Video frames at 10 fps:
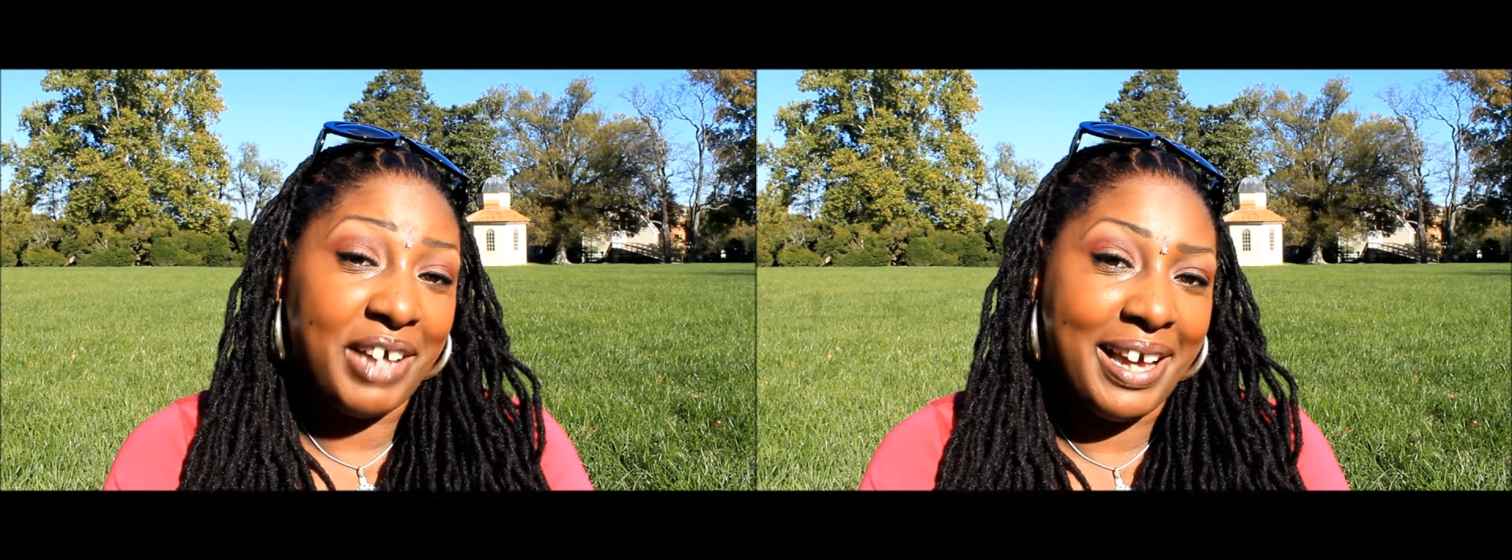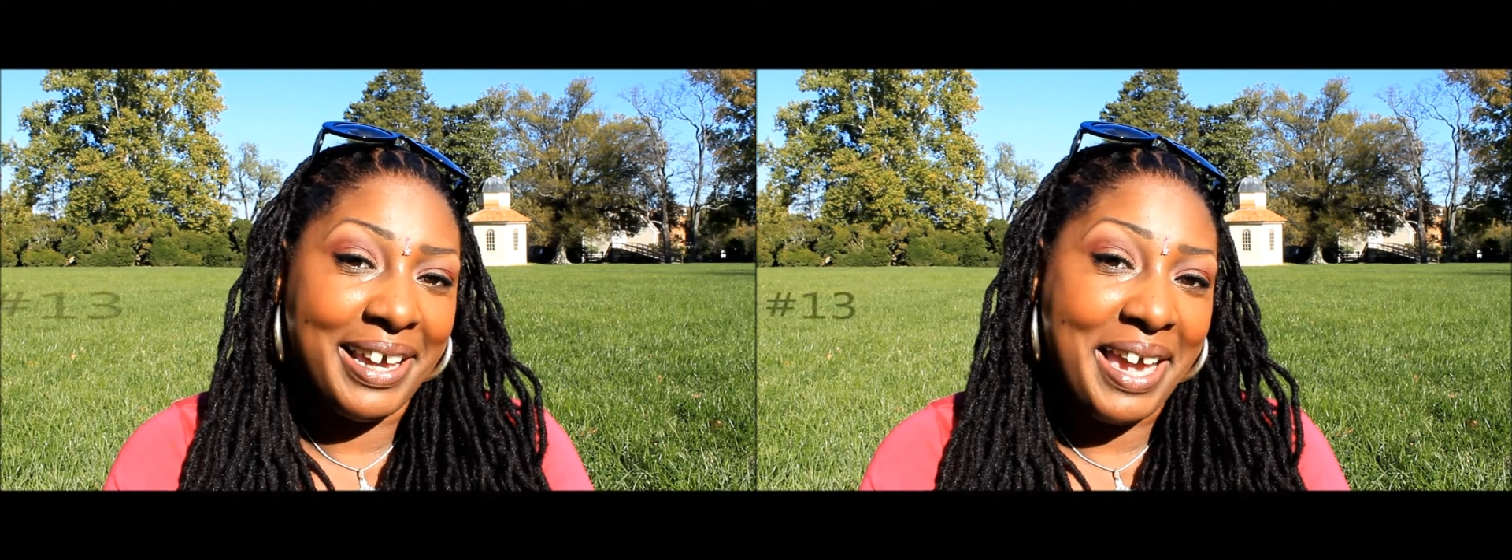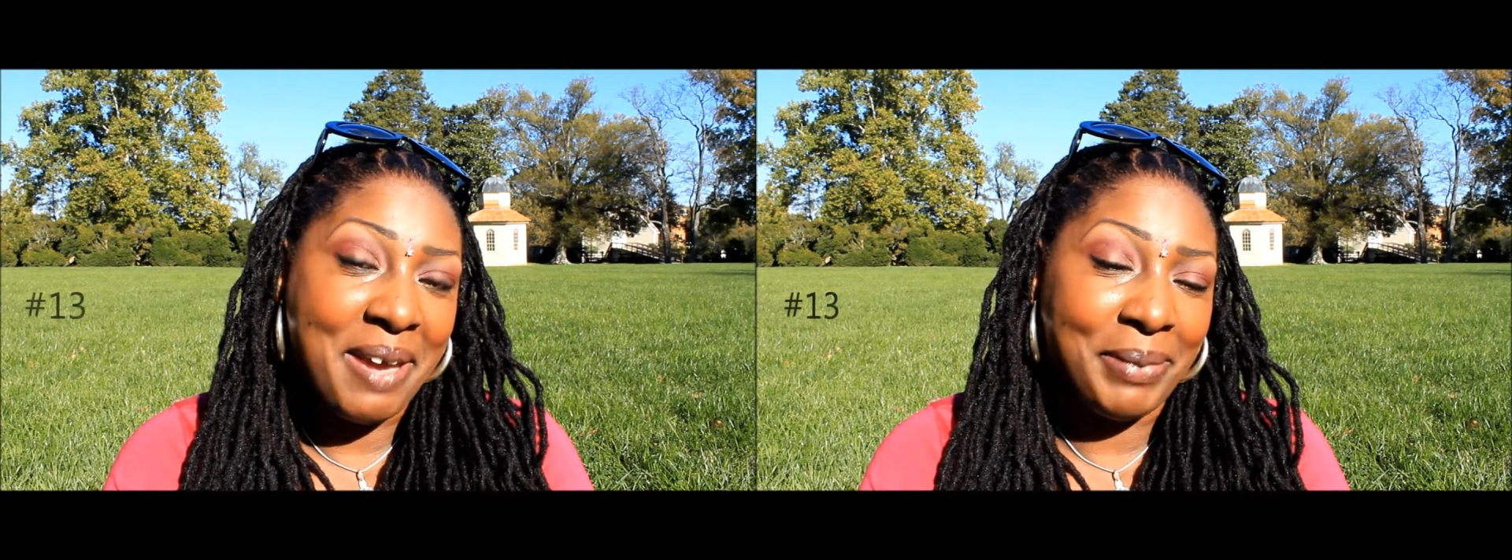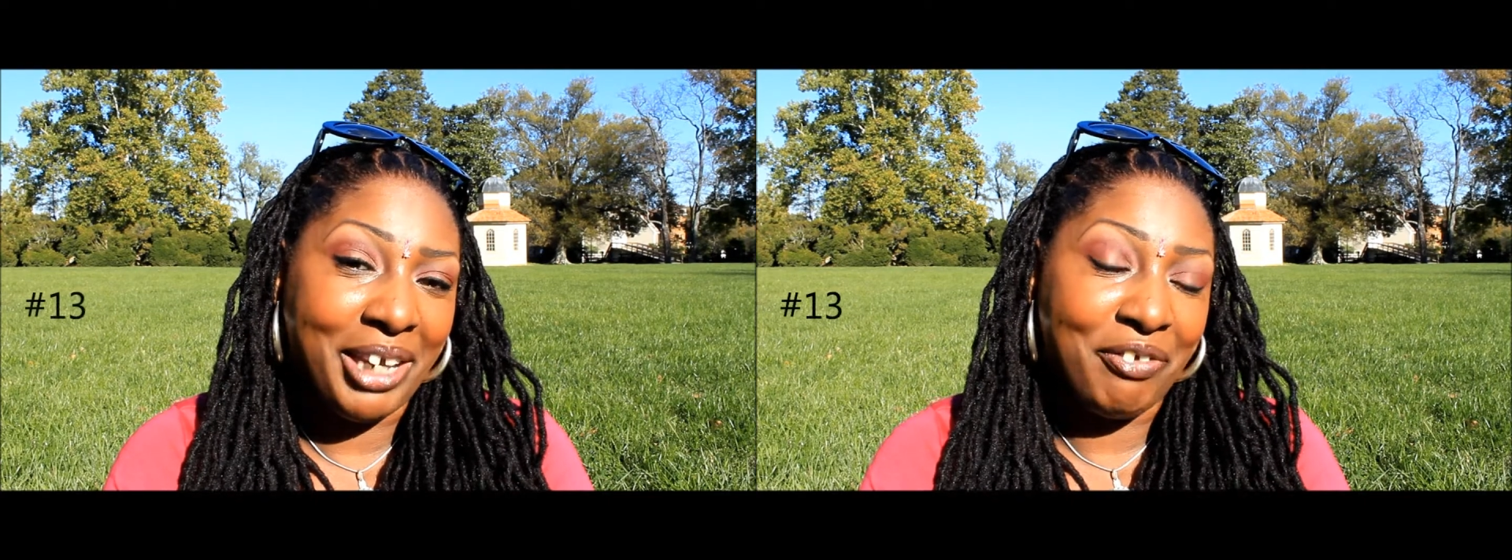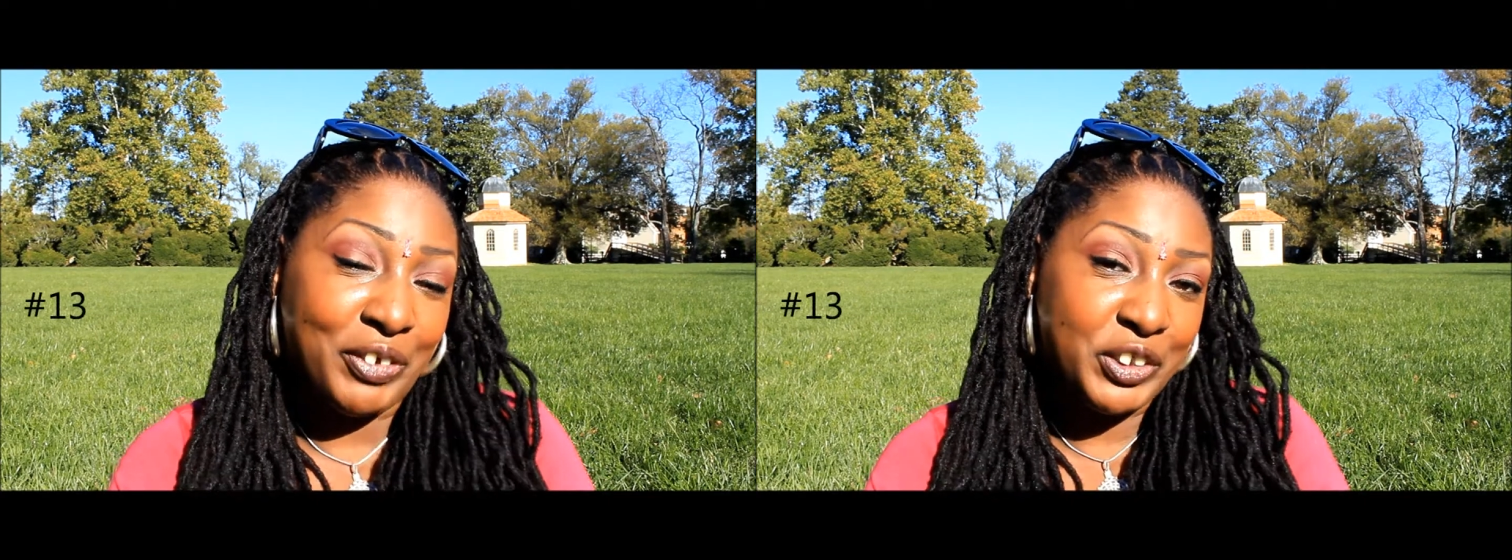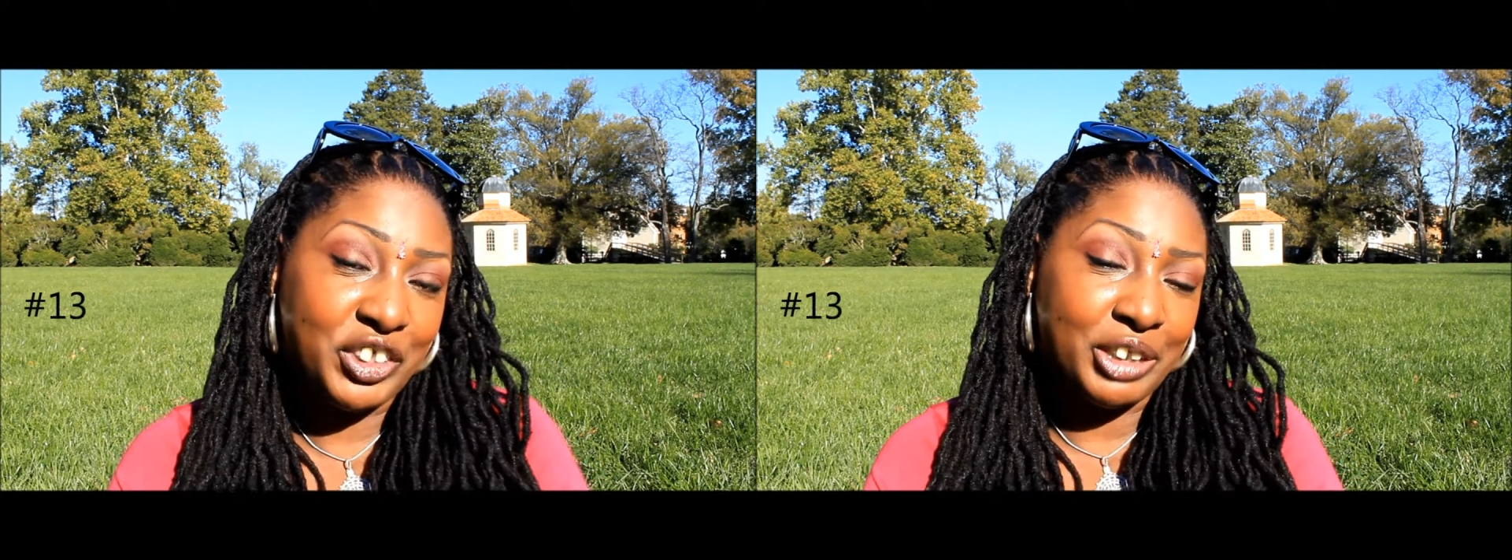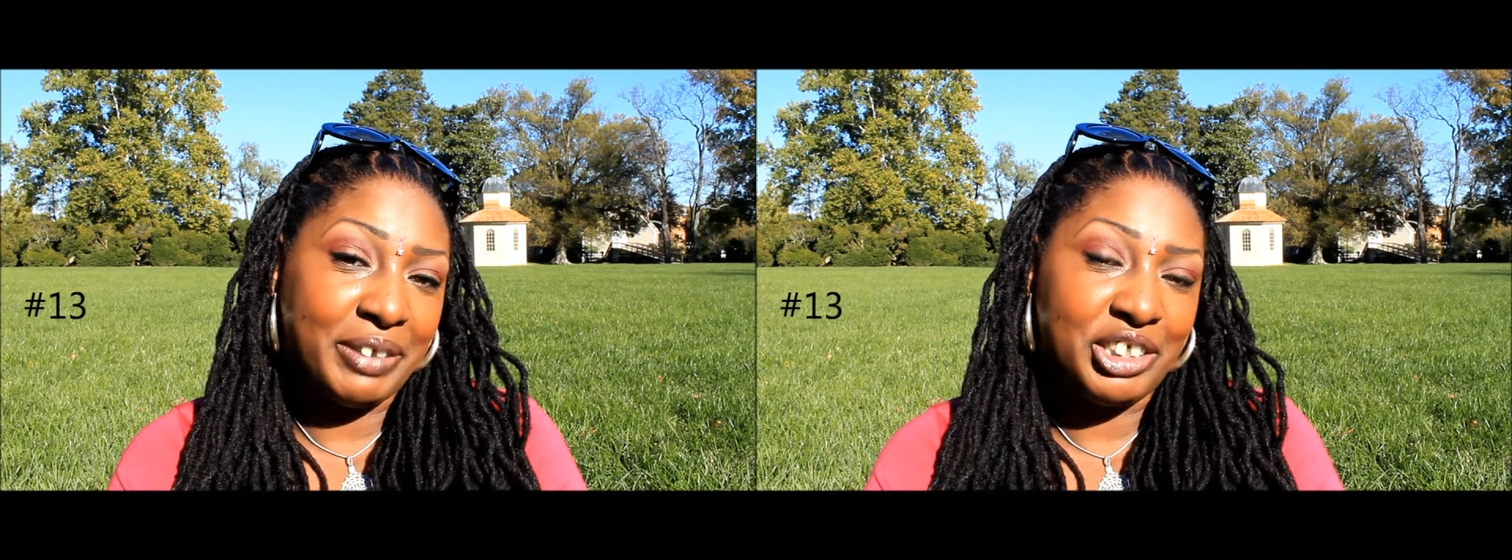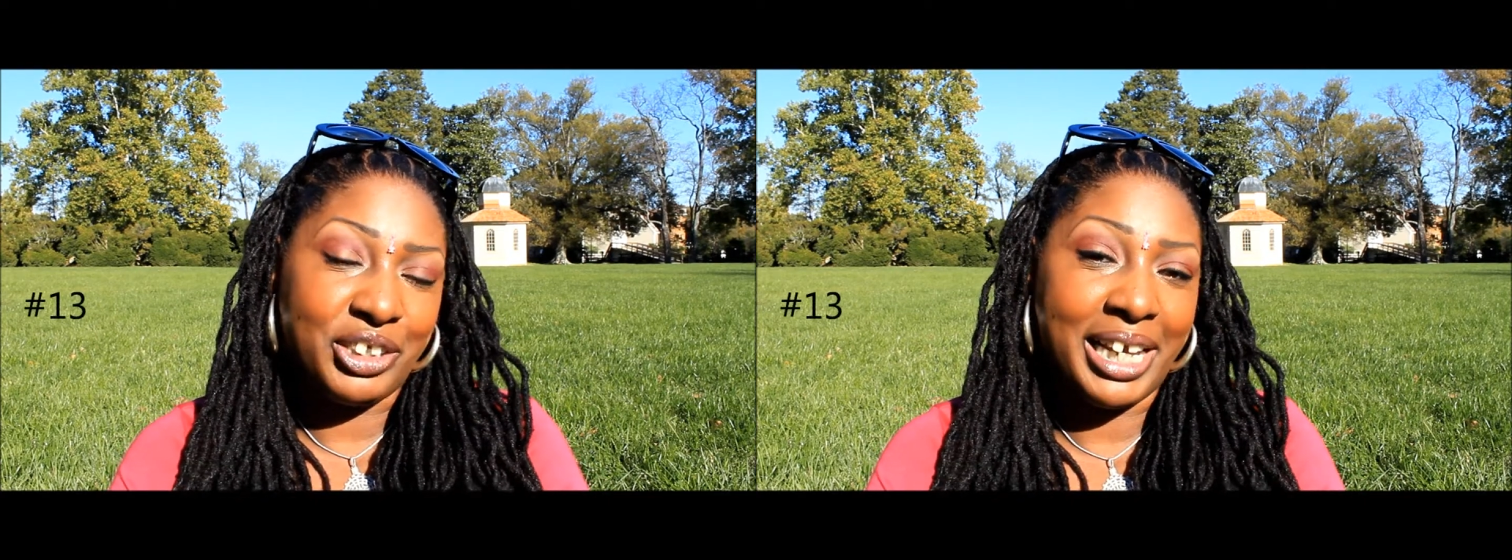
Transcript: I am a first generation